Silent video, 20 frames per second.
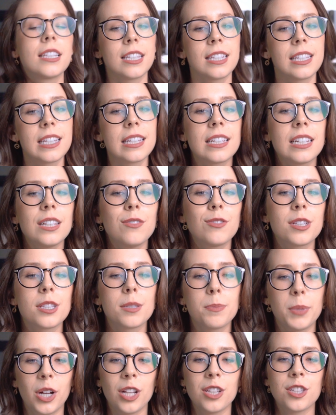This isn't even
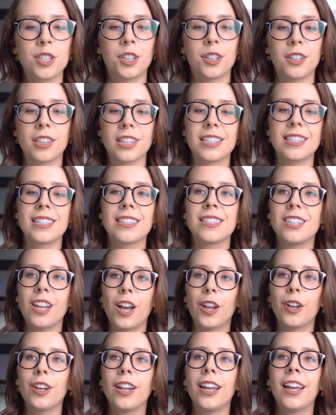sponsored. This is
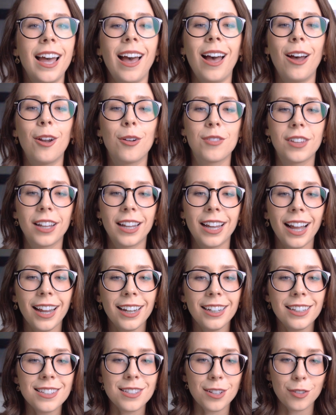done out of the
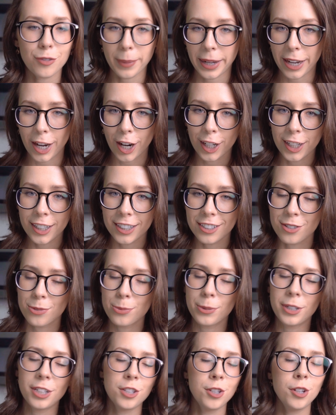kindness of my heart. I just
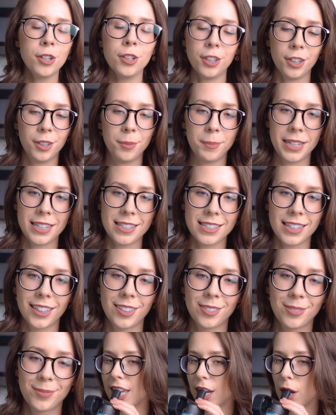wanted you to look amazing.
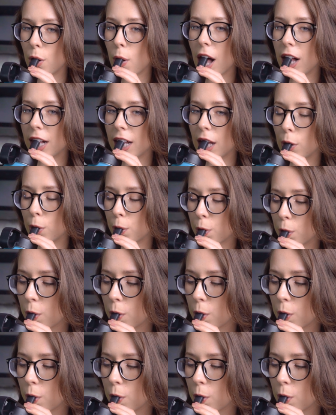You're welcome.